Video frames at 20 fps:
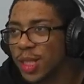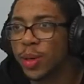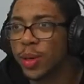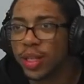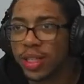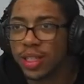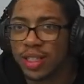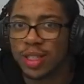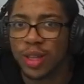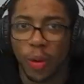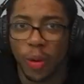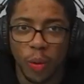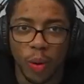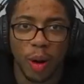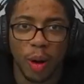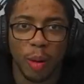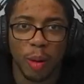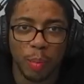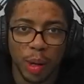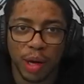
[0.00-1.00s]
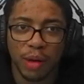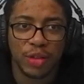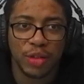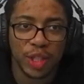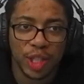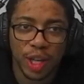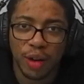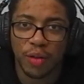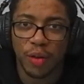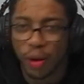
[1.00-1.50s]
bitches don't want beef,
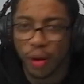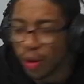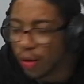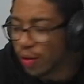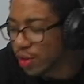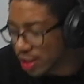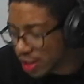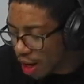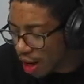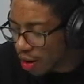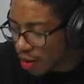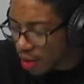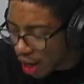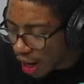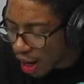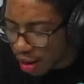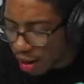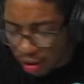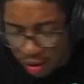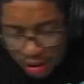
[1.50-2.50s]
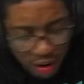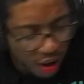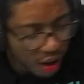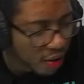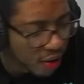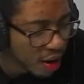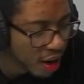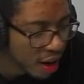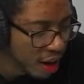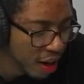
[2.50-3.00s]
chef, hold the. Okay,
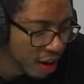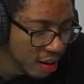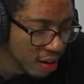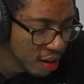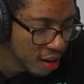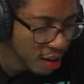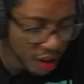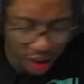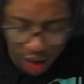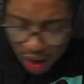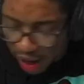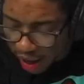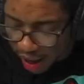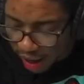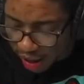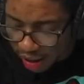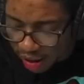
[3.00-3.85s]
okay. Alright.